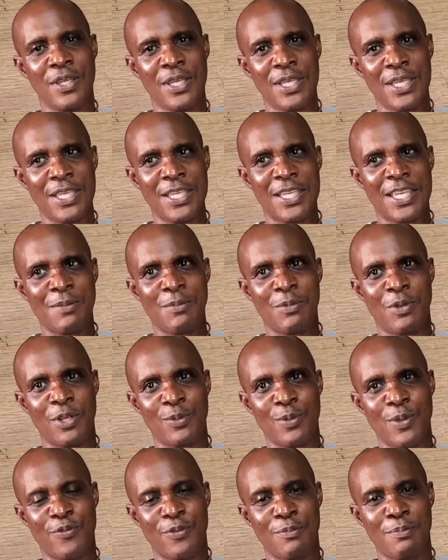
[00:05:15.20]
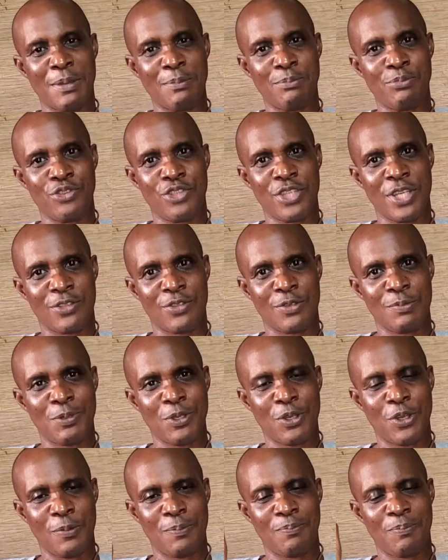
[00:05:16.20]
He came all the way from Abuja to
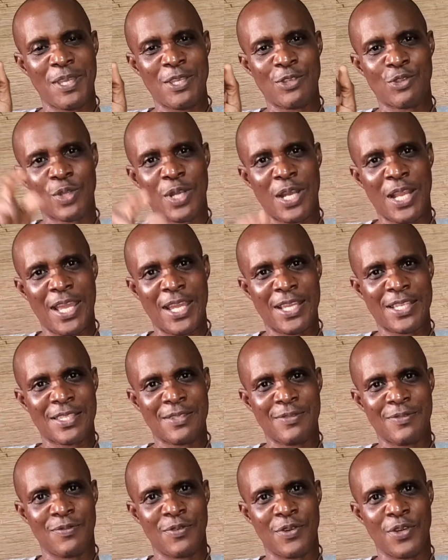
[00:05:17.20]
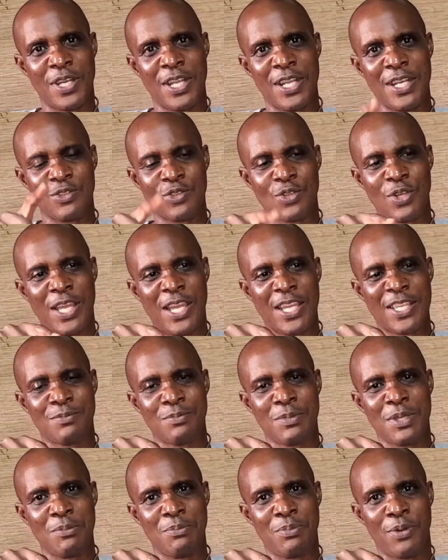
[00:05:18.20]
pick up a SolaX inverter and a SolaX
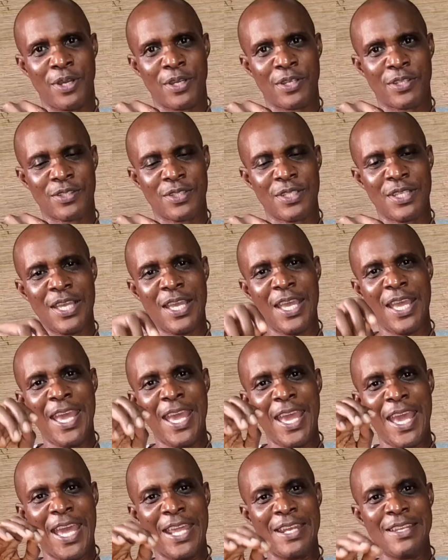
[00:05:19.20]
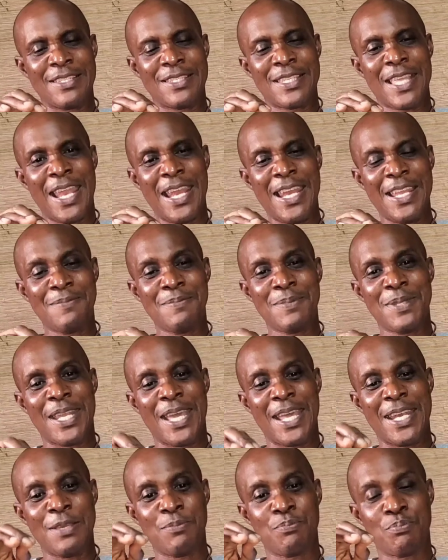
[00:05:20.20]
made box. And he's telling me
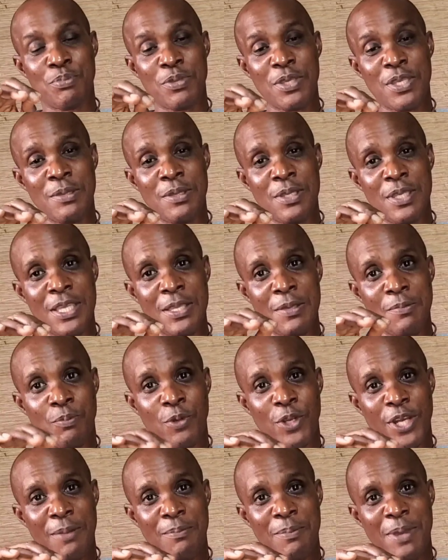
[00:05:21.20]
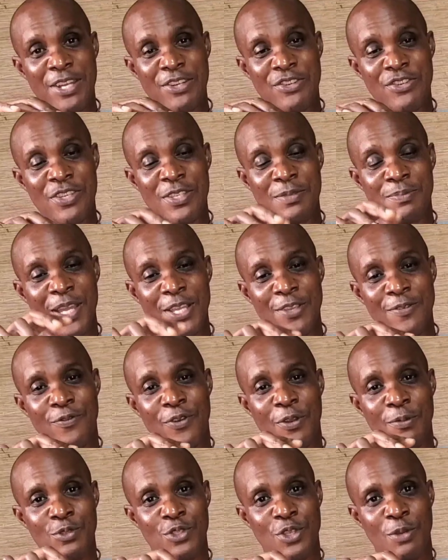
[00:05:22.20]
that he imported batteries
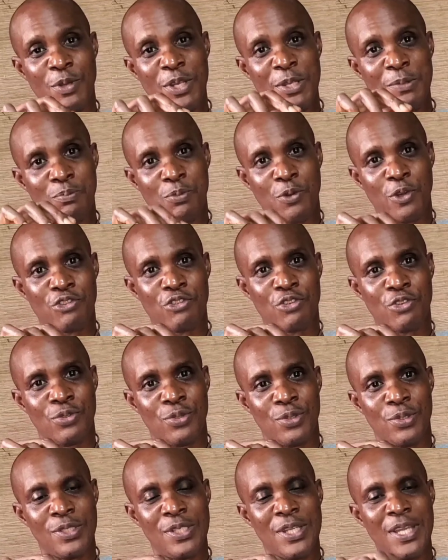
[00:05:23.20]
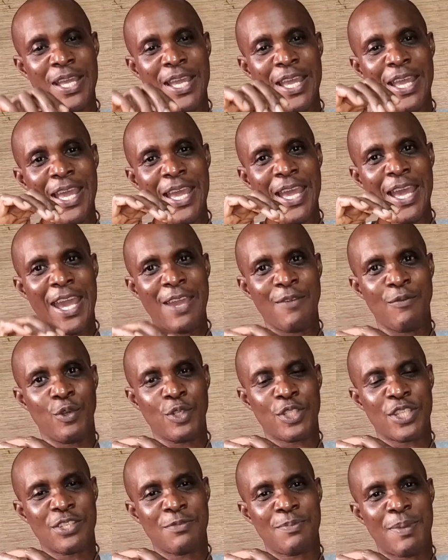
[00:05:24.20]
from someone in Portugal, high
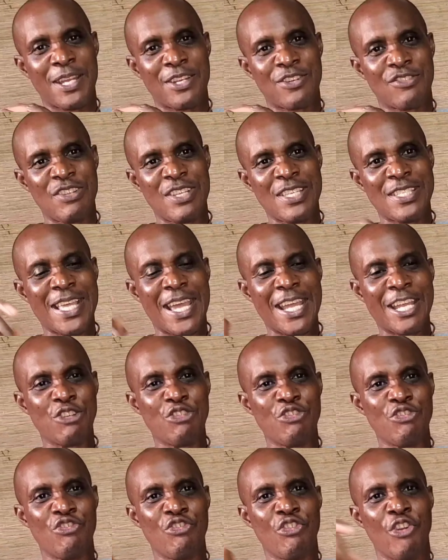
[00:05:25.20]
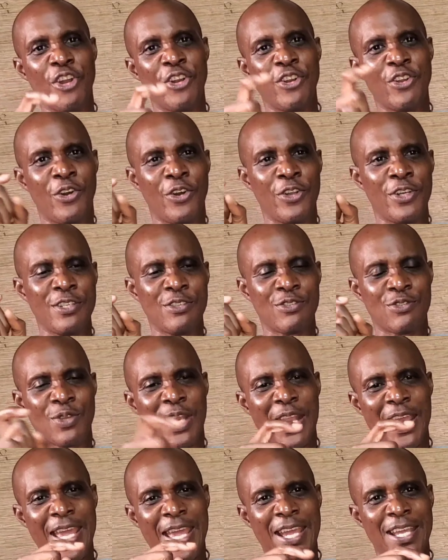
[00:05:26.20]
voltage batteries that could run on the
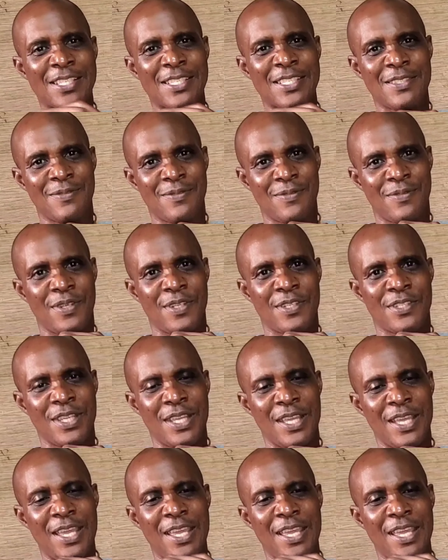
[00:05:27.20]
SolaX inverter.